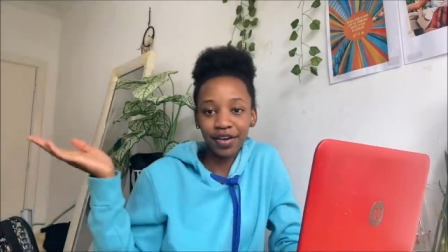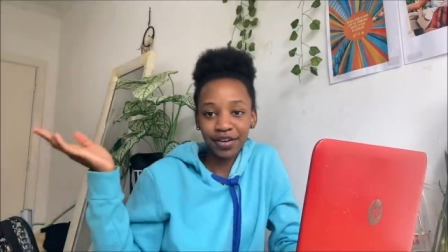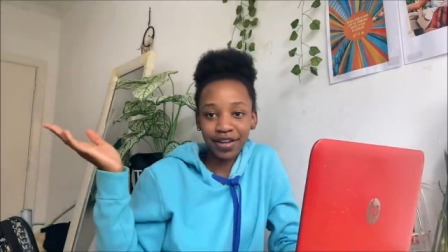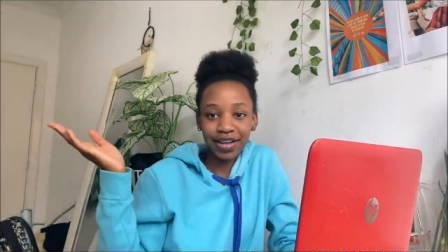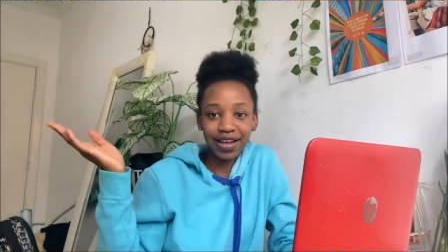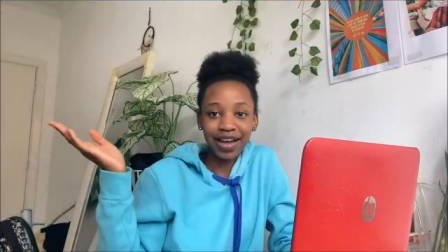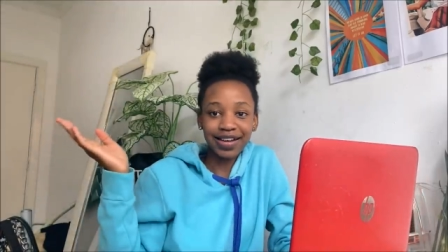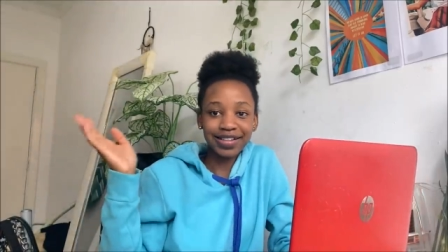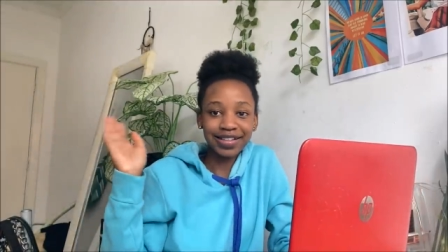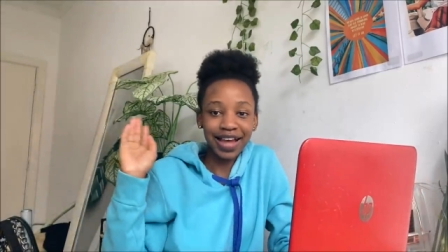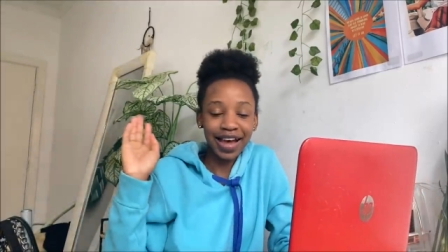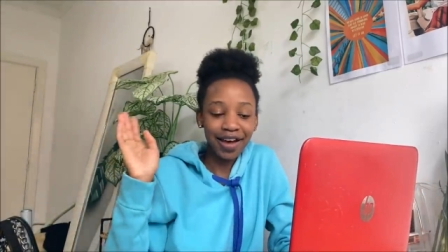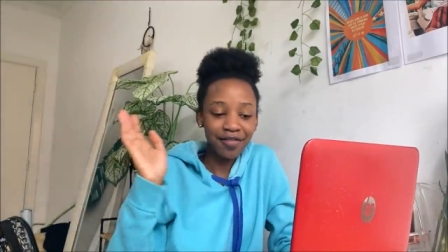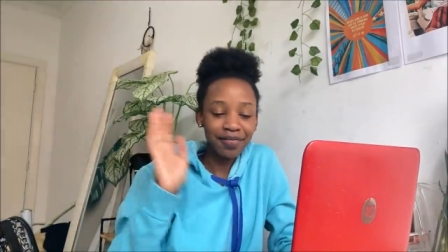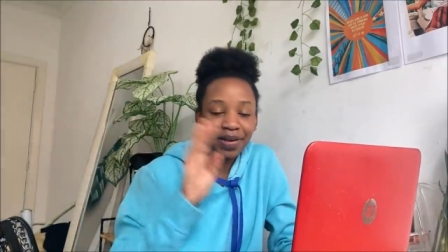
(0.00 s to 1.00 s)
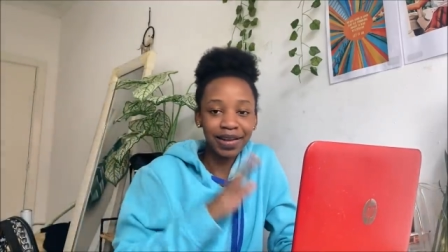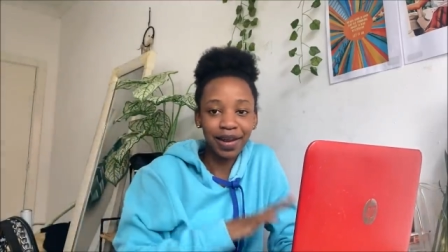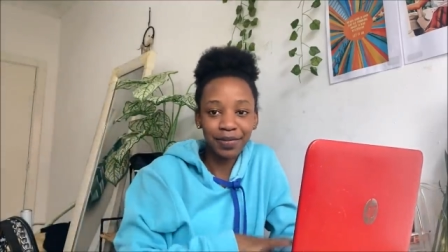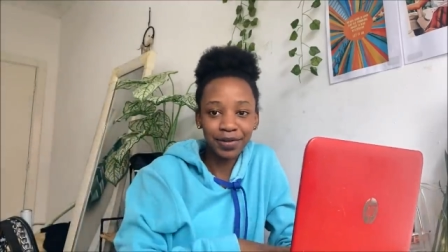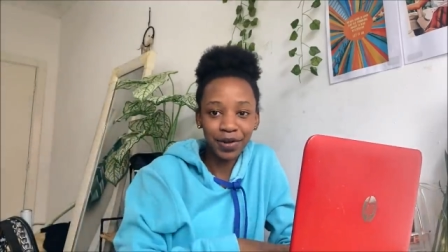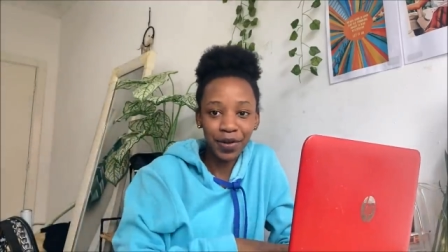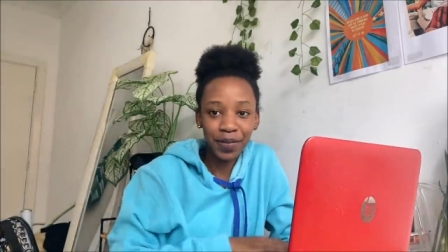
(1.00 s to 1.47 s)
Okay guys, I have my
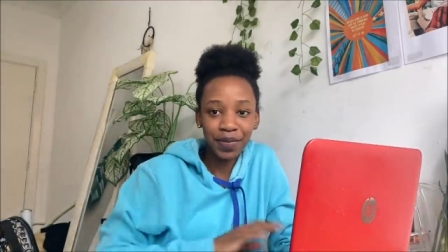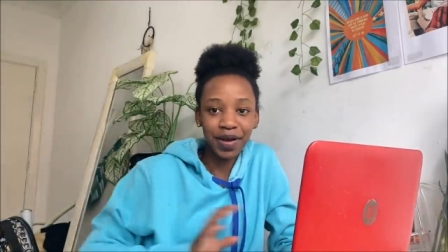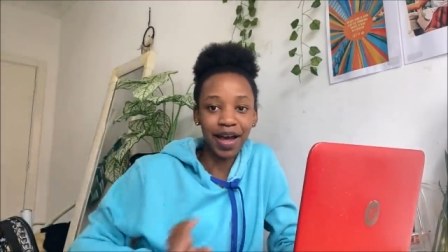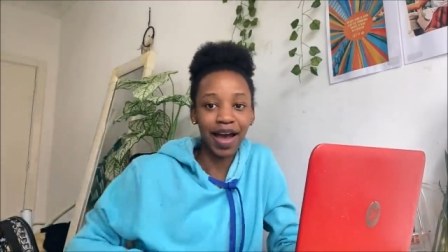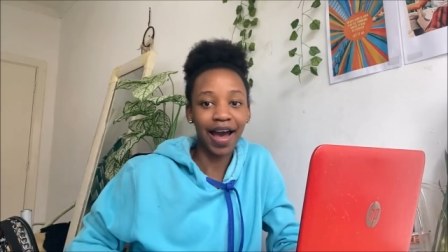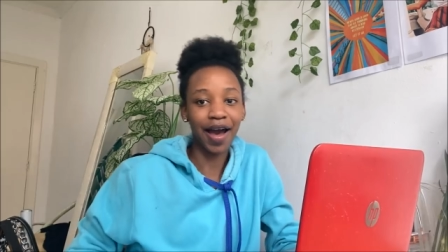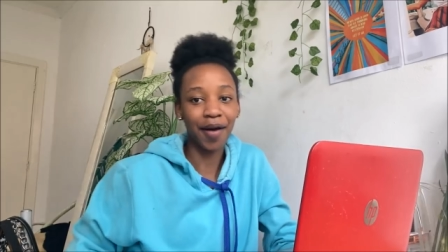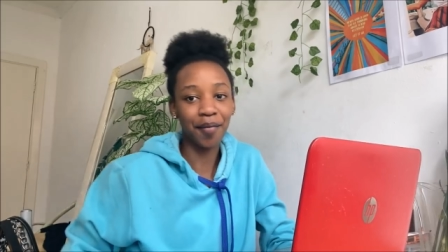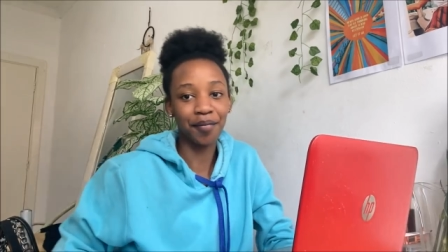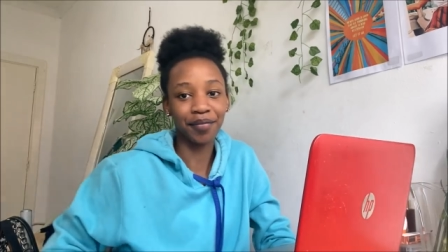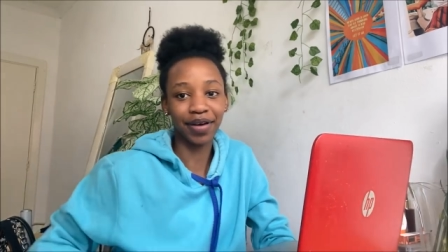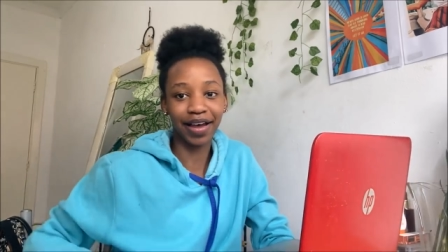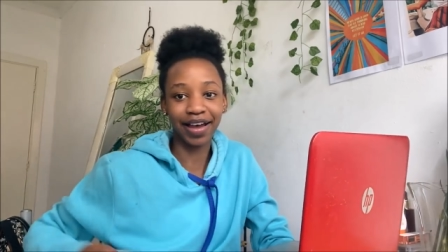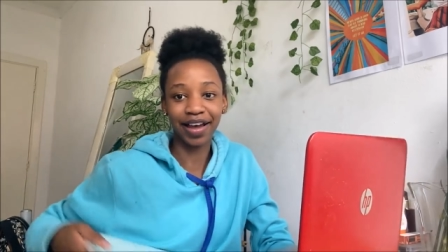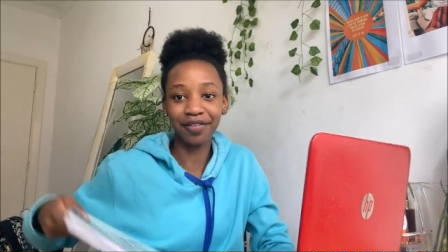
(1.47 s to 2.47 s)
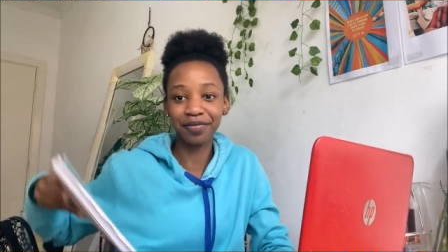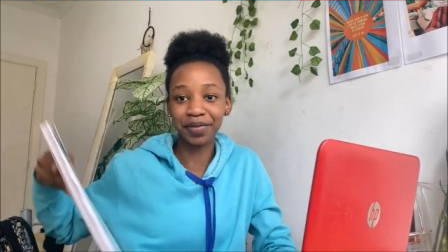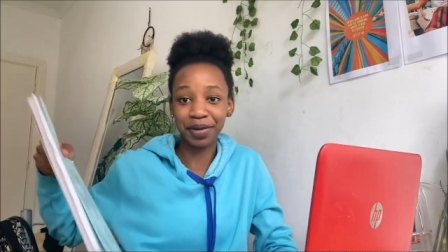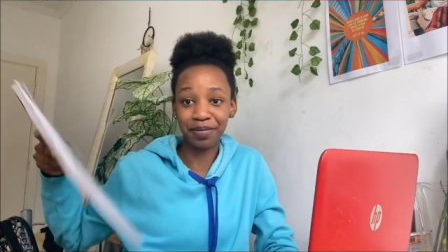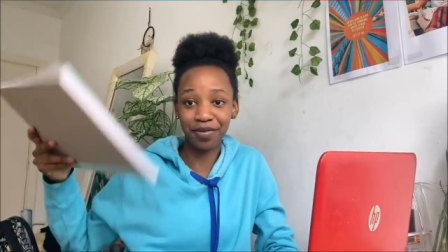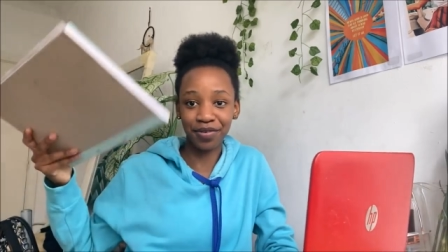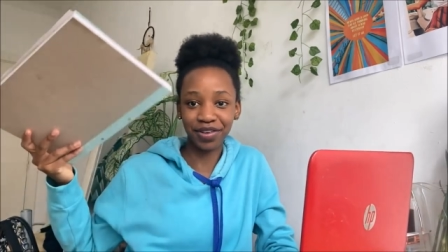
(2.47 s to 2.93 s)
laptop, um, I have
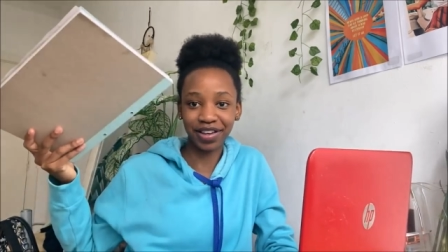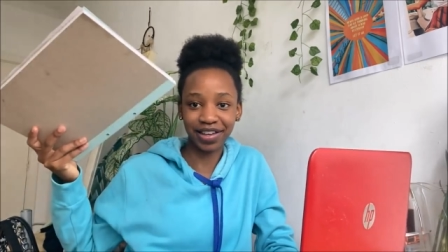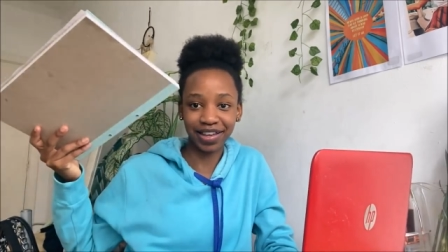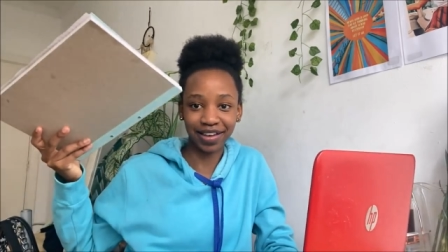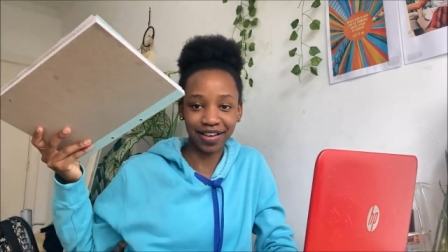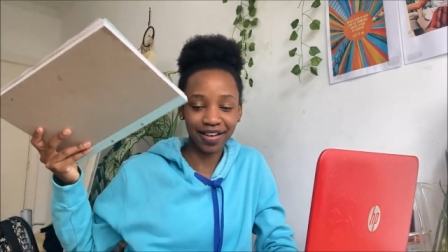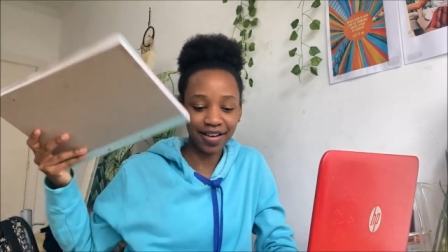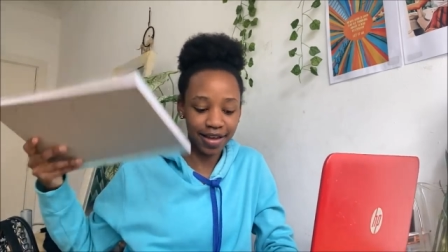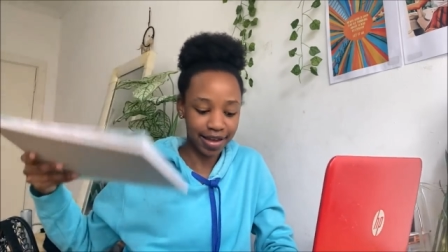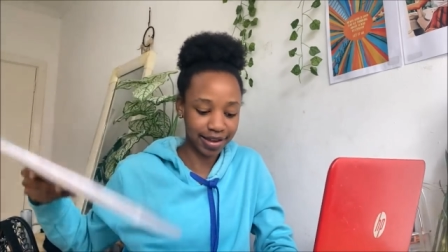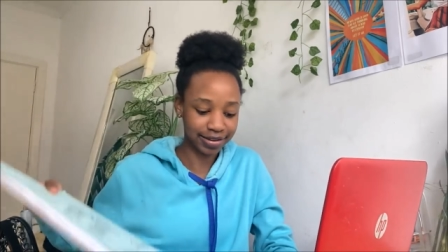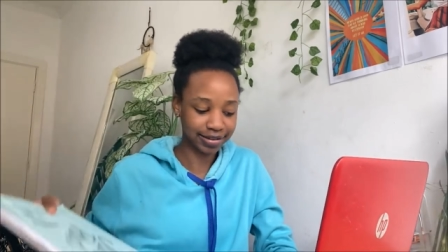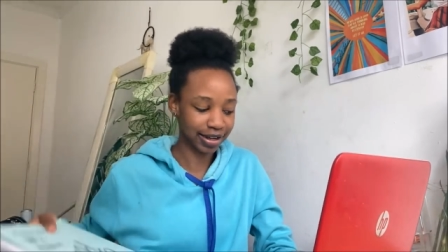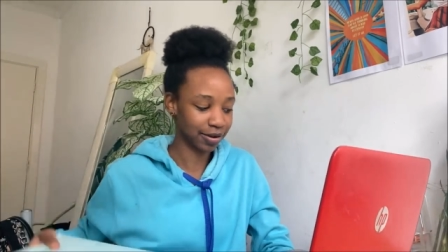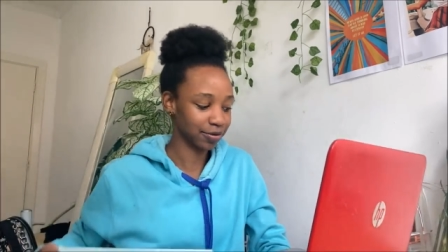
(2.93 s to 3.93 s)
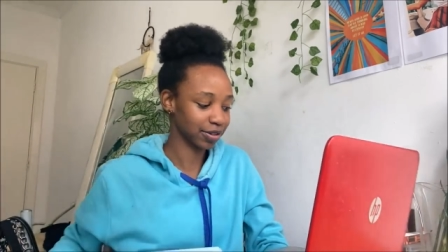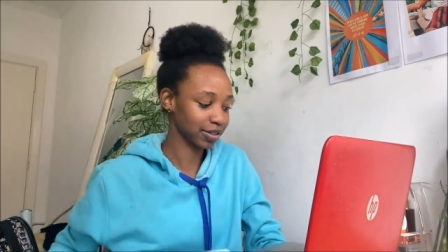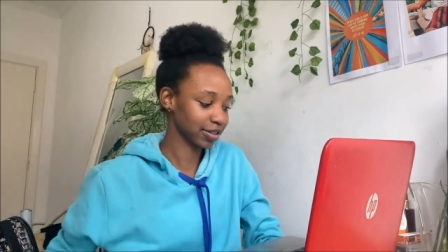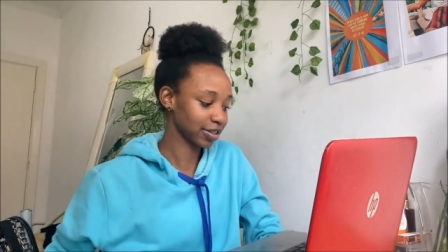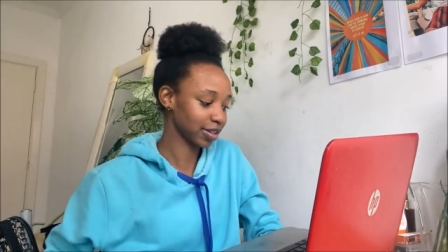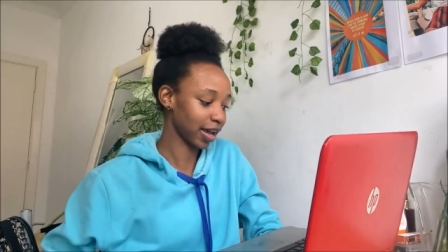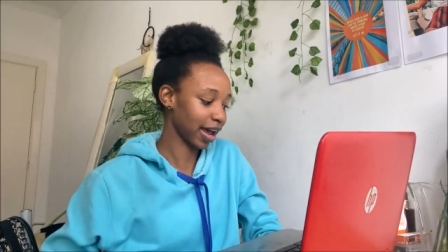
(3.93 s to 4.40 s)
my book here and I
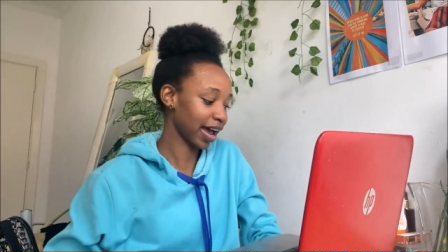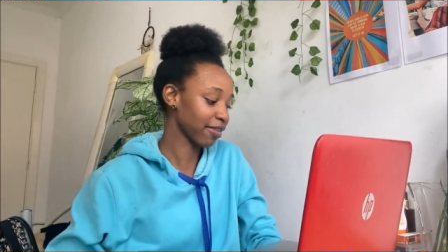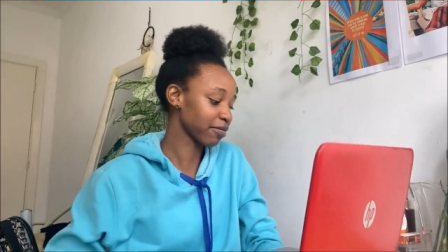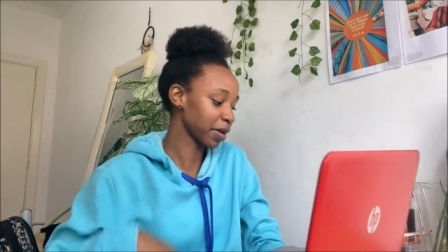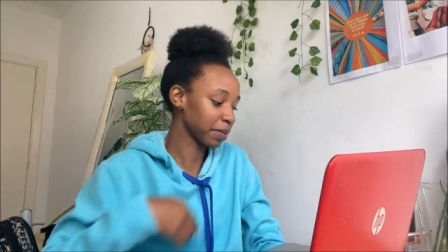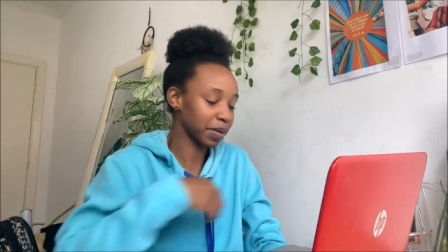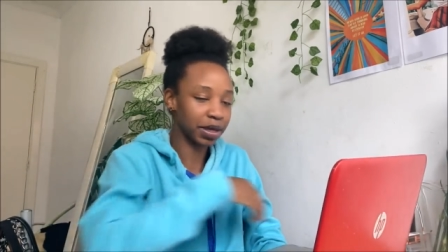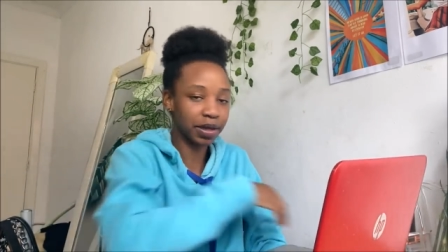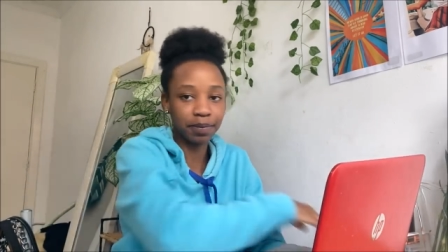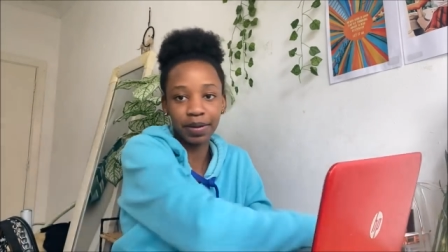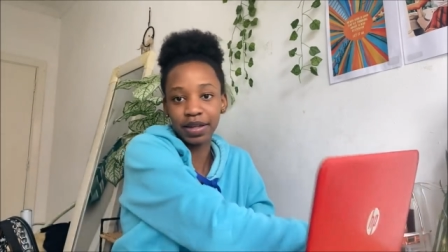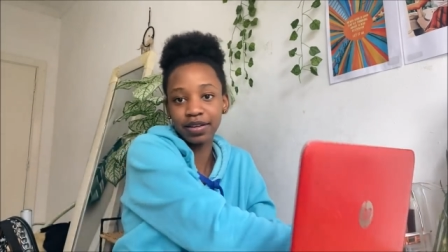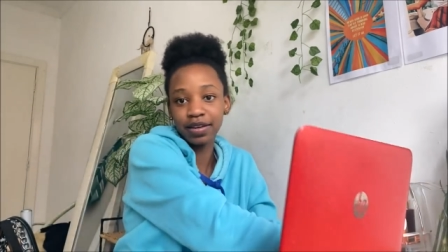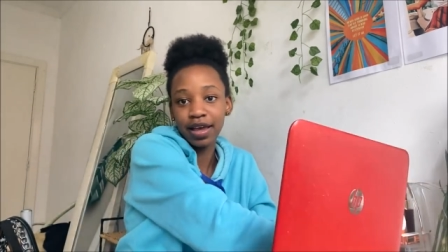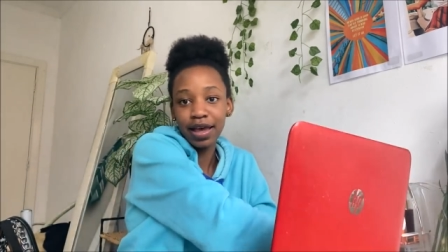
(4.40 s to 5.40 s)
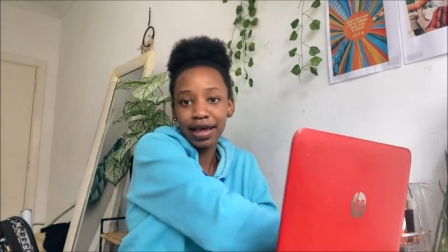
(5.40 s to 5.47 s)
want, I have my pink pen.